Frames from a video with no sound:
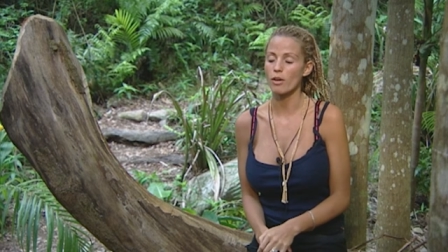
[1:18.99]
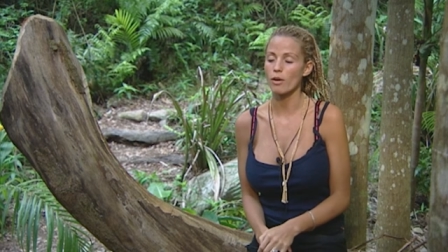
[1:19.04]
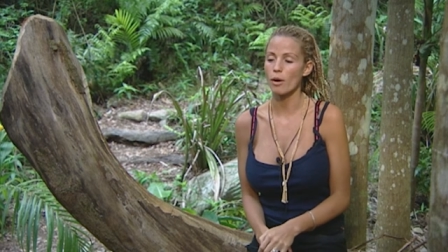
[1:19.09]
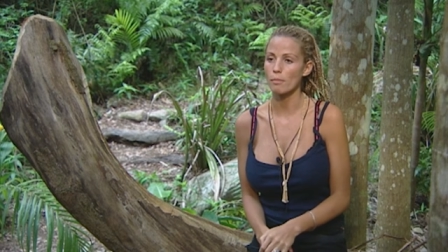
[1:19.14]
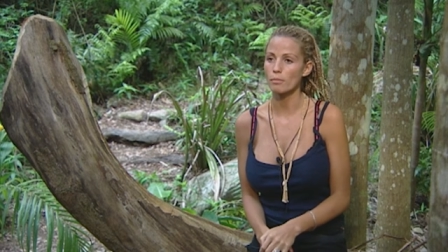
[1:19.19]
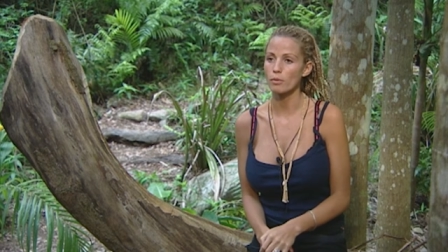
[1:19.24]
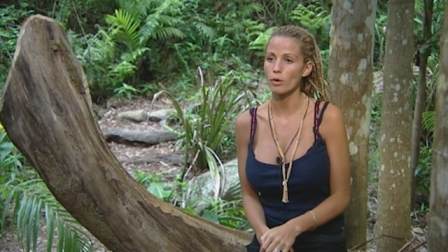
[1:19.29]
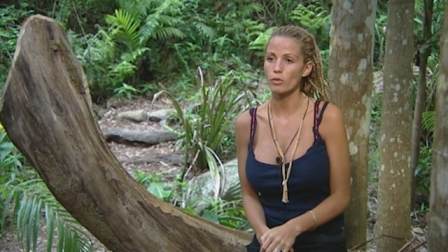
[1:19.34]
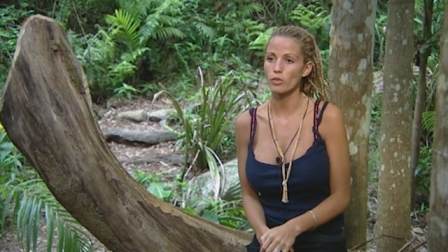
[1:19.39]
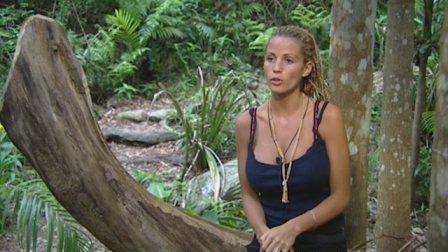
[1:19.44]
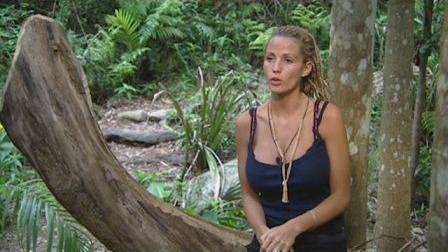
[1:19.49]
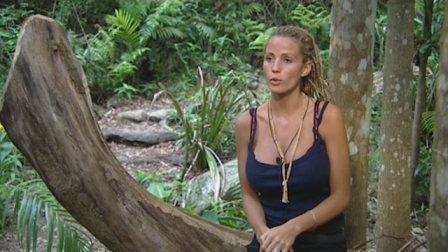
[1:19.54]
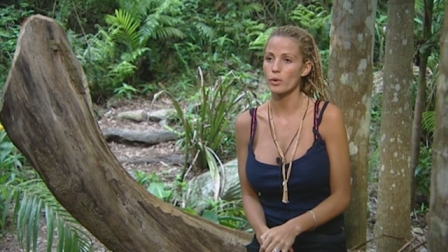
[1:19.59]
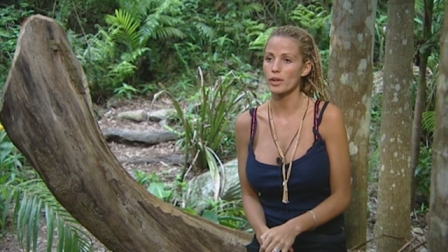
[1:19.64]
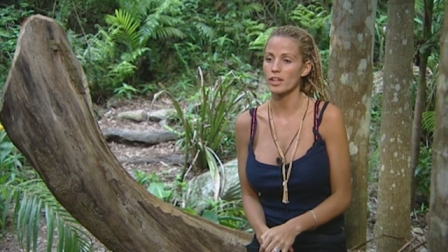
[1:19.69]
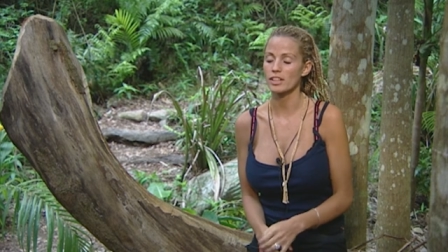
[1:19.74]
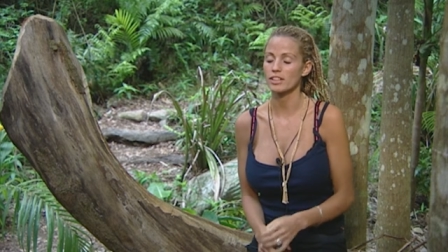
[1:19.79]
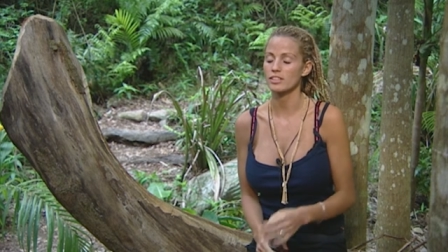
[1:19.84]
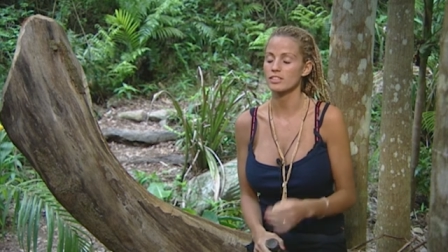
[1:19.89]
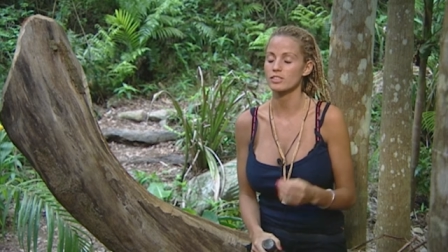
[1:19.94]
I'm not the
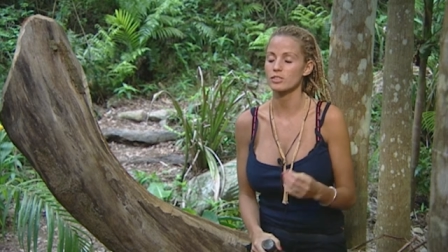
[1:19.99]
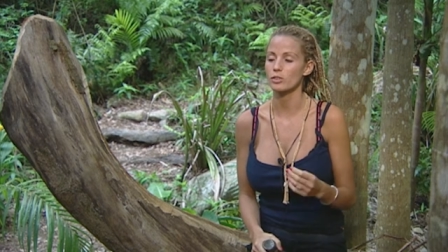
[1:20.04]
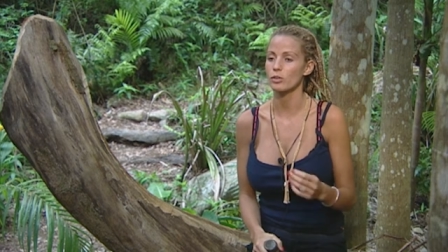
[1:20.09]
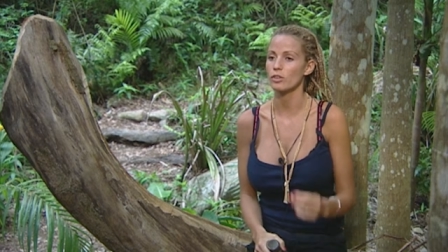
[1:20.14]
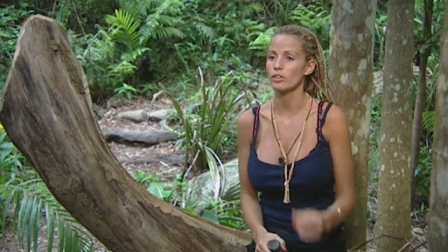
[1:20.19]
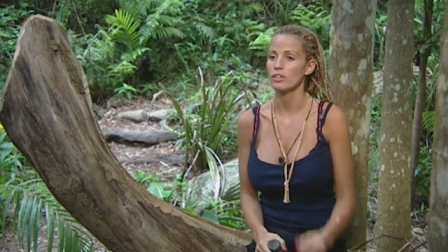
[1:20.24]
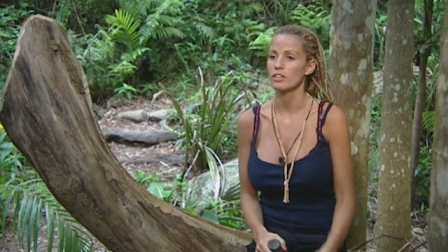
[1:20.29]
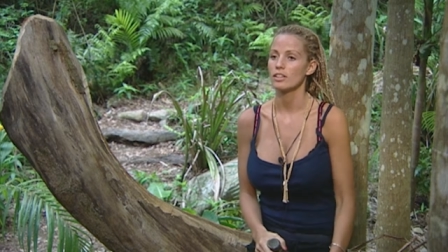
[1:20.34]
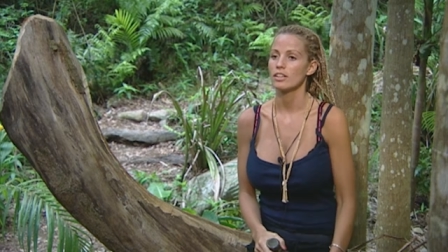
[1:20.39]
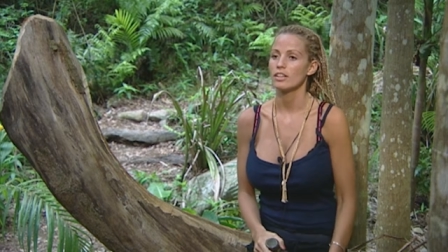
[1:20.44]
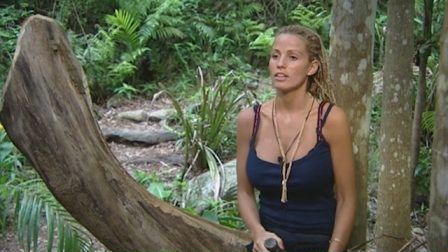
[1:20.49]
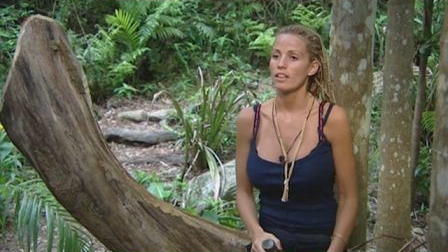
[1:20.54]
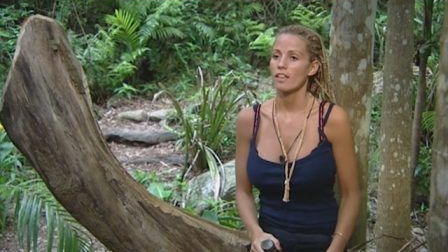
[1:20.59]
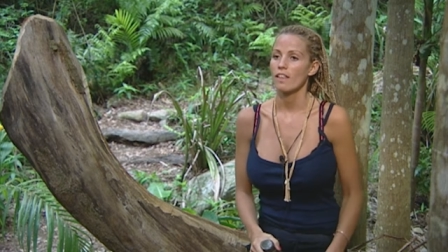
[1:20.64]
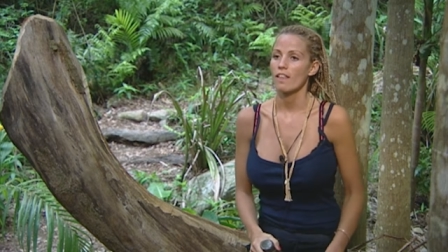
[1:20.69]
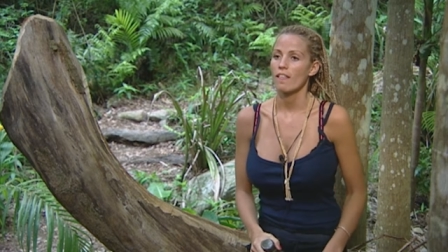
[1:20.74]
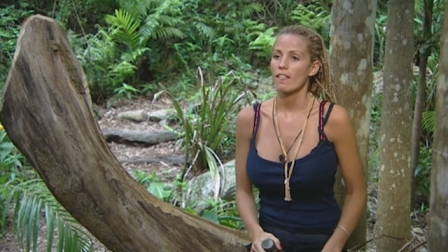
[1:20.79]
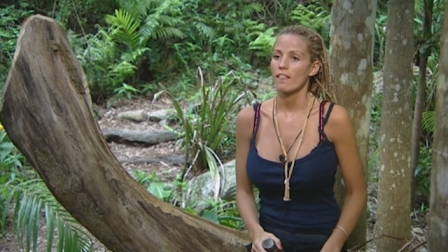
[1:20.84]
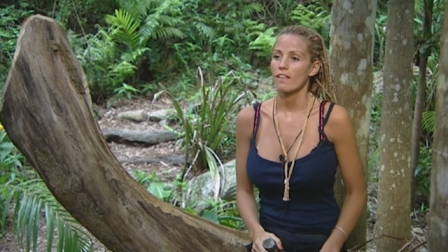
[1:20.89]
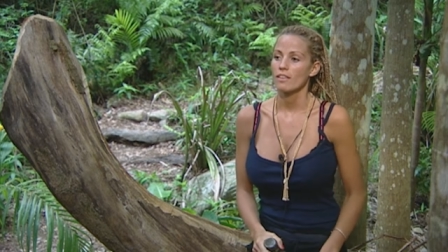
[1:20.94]
quickest or
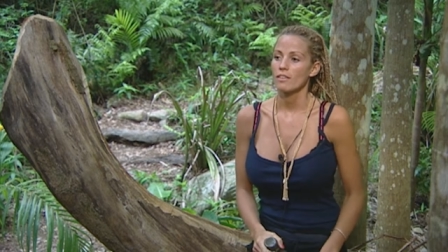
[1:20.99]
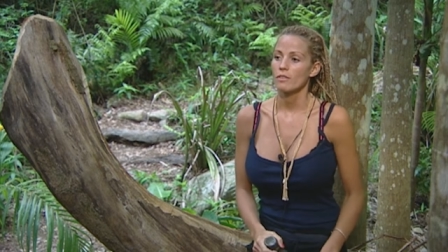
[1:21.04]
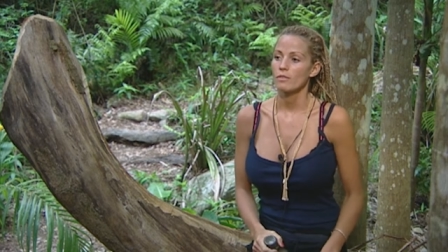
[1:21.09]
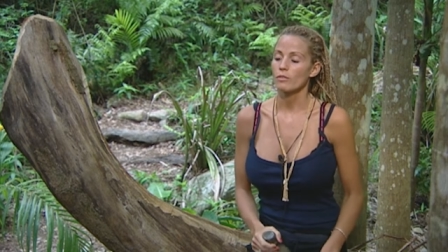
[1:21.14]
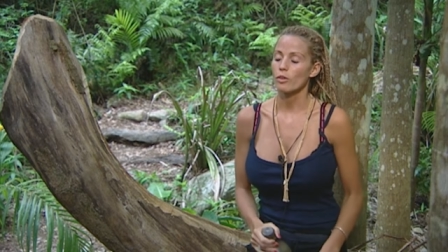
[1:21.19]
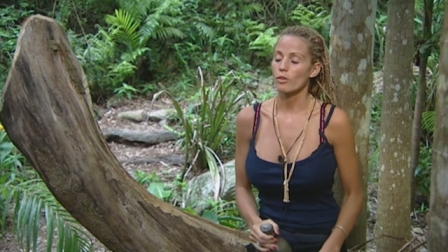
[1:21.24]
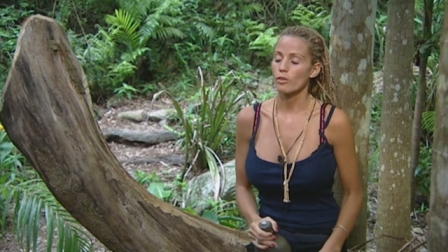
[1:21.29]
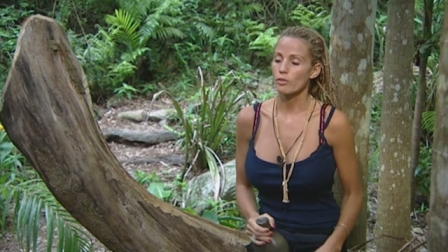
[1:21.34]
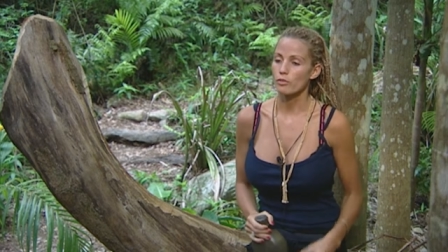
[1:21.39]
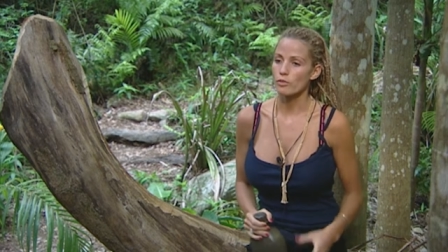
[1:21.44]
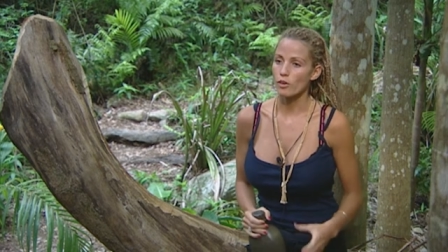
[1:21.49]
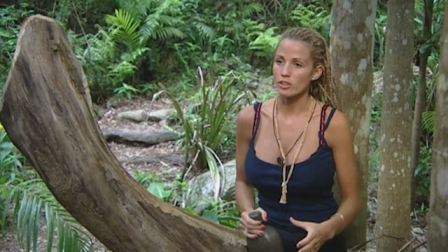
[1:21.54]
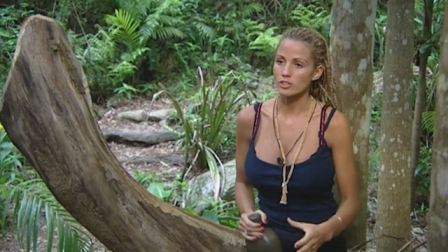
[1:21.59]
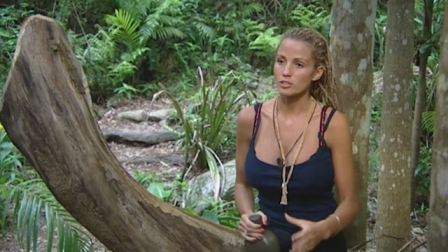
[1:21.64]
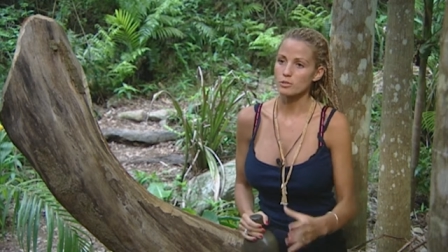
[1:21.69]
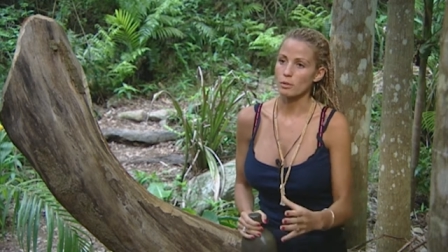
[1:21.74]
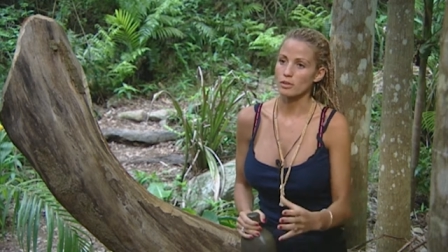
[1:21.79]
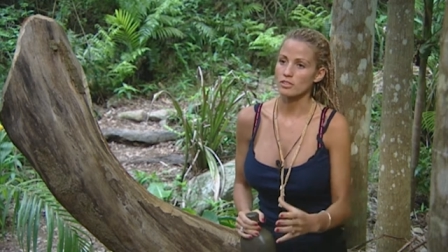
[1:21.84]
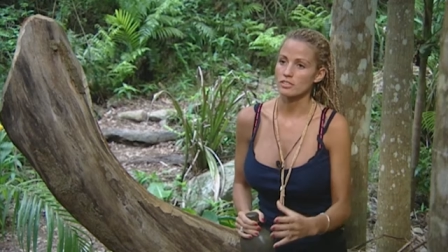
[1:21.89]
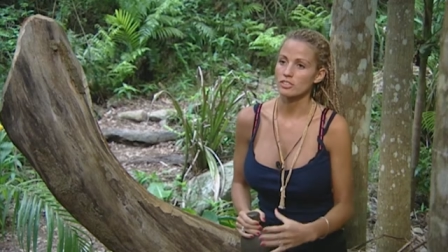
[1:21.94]
not the
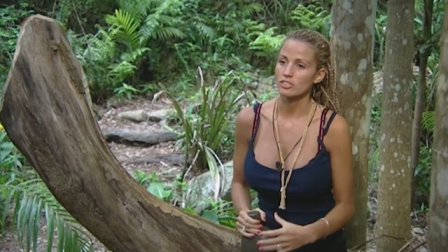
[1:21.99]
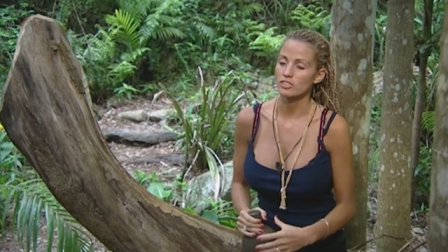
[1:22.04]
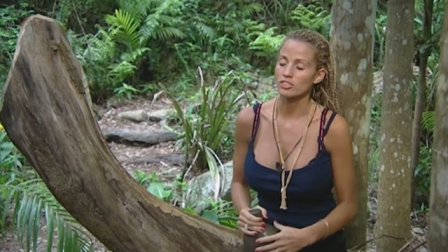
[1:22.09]
first one to